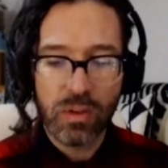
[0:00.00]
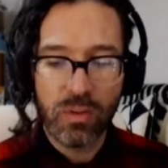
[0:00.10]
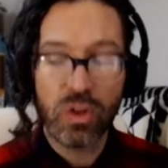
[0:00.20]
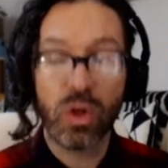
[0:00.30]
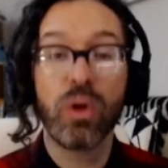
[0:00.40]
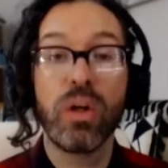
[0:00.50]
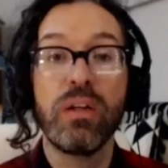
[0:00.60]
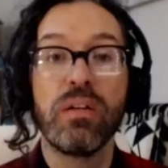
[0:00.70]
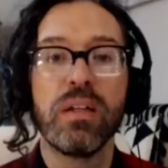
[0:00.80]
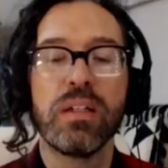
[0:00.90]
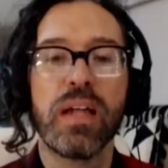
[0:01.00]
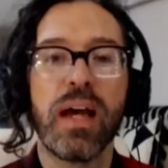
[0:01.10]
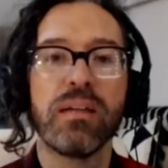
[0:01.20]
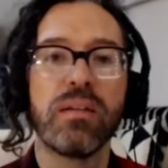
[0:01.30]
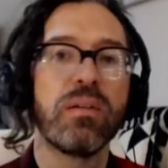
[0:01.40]
journey to this
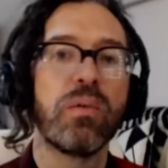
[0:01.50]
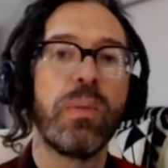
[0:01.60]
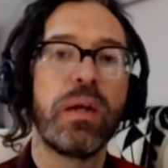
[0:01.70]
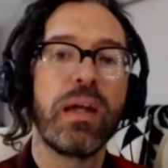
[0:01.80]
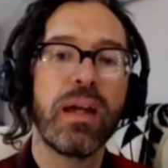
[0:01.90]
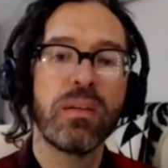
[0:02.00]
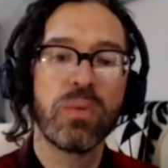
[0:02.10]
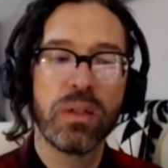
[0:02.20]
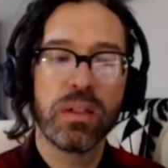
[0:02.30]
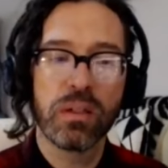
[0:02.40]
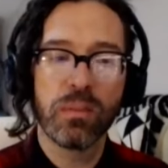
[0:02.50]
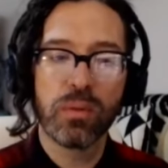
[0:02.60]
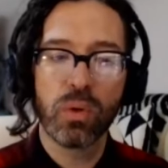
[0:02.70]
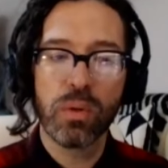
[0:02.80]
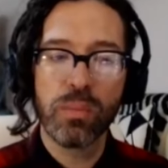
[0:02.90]
essence begins with this
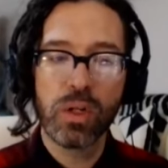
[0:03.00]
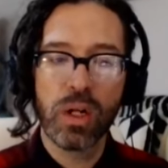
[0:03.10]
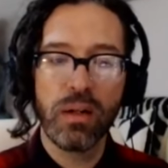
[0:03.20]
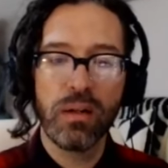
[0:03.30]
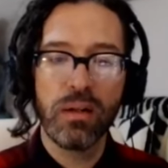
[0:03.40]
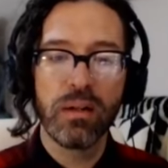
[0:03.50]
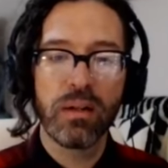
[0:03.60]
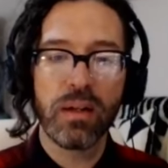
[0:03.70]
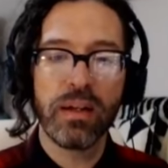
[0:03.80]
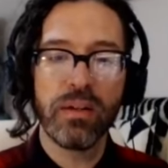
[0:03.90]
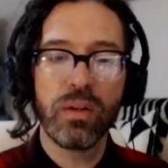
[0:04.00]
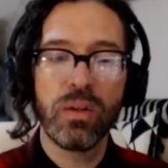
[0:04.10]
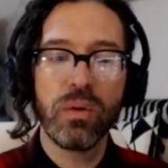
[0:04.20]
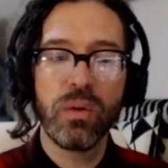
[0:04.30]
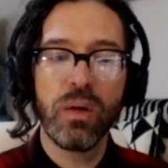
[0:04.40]
absorption
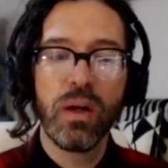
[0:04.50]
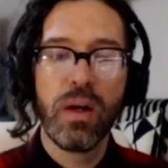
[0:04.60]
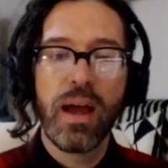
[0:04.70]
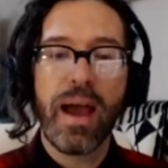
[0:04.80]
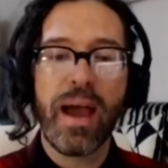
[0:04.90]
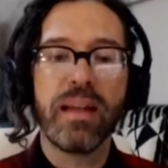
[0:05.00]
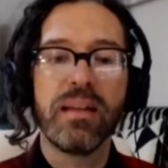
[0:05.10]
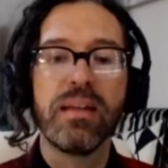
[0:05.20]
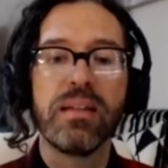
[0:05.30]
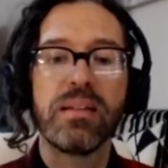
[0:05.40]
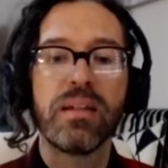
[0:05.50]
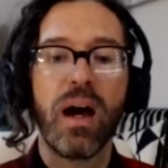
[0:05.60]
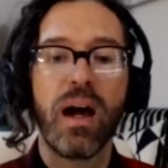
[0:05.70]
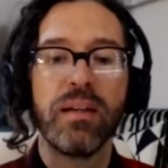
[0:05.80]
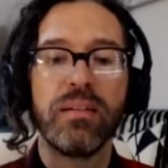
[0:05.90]
into, and this
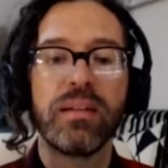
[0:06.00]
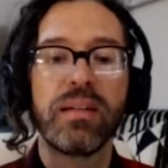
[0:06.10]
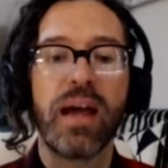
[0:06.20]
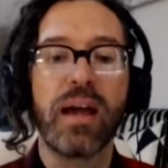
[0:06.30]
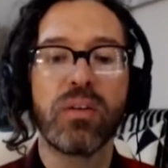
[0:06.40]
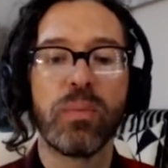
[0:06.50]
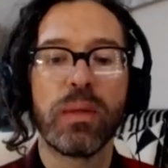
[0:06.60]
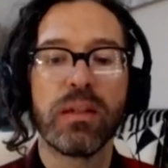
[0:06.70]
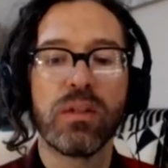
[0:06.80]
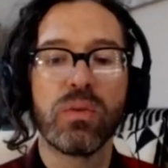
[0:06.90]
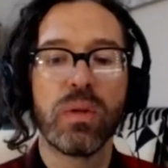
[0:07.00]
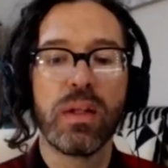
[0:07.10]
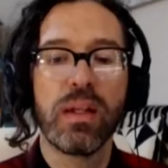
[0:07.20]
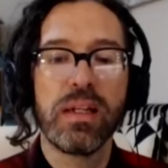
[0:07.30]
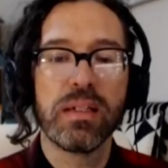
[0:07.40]
detachment, this
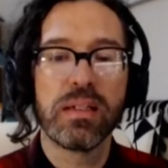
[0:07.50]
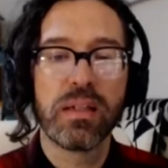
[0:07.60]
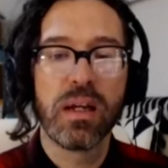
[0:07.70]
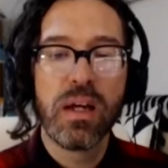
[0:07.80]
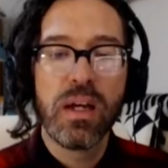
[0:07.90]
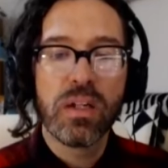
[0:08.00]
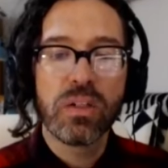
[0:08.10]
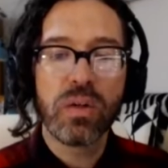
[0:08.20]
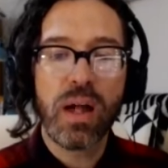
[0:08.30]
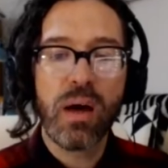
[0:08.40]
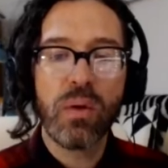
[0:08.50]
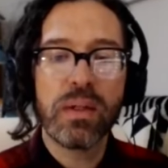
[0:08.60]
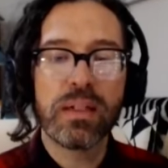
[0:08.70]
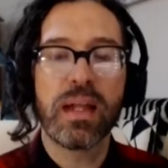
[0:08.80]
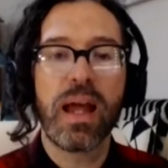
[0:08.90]
release. So now
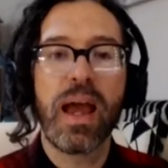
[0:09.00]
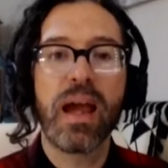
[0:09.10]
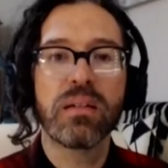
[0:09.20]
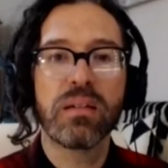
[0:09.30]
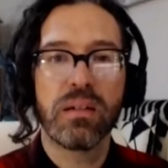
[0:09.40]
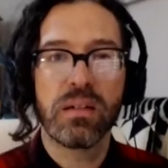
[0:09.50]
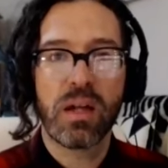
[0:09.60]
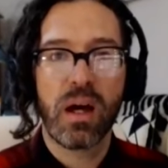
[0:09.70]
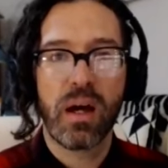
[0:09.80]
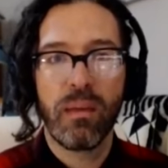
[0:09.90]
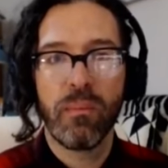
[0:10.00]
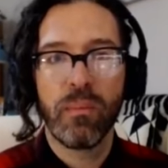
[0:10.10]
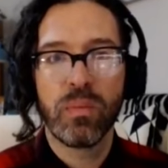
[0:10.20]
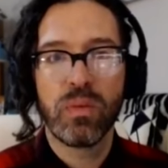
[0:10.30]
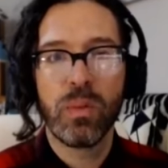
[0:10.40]
is an excellent time
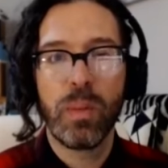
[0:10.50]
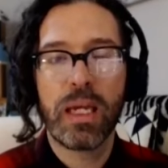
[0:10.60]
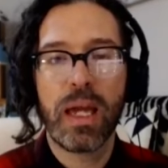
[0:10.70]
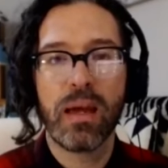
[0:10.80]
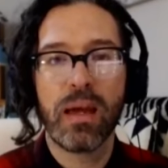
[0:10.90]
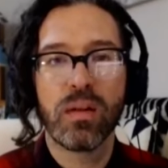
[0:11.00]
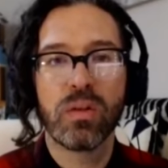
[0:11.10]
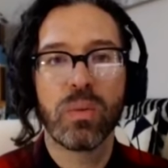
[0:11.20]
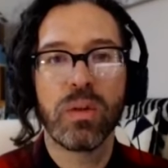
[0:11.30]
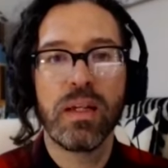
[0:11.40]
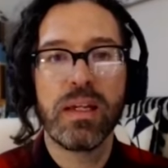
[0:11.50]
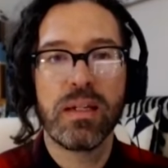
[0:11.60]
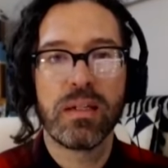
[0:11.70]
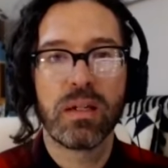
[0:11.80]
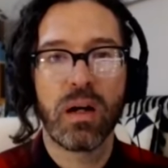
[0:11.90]
to begin to
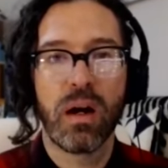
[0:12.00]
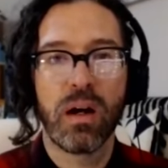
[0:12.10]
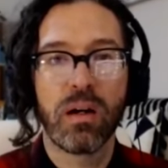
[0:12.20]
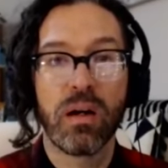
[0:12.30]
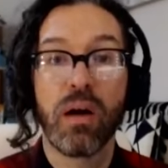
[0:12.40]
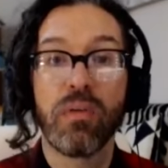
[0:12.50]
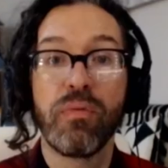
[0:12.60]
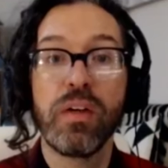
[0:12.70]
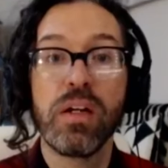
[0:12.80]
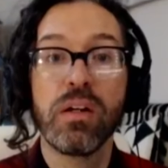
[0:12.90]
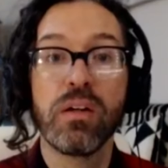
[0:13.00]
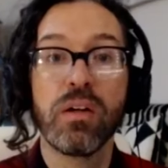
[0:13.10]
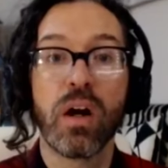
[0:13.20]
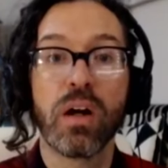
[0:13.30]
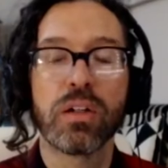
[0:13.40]
release our fear,
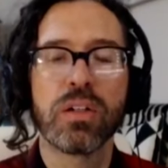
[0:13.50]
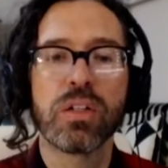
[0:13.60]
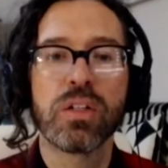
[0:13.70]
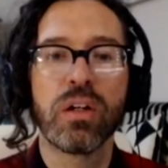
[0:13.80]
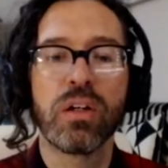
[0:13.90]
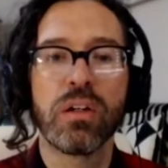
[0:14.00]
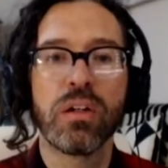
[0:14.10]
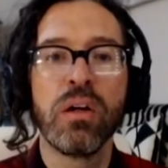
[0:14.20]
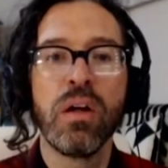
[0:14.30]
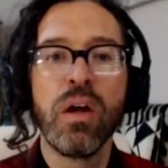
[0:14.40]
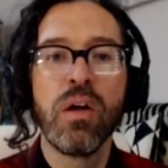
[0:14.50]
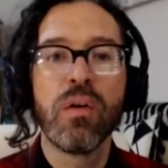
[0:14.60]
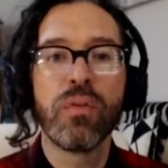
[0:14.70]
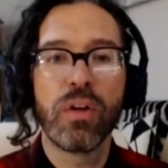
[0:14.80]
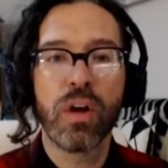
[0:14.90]
our concern
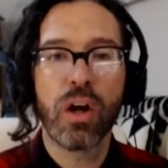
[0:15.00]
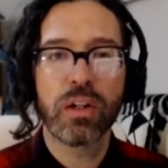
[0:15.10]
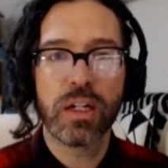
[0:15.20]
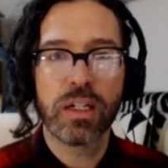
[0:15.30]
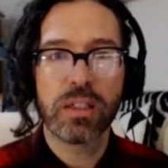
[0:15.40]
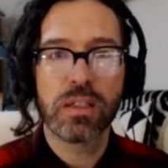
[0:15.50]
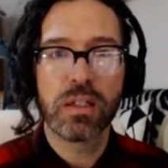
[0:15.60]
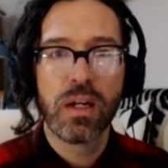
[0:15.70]
for darkness.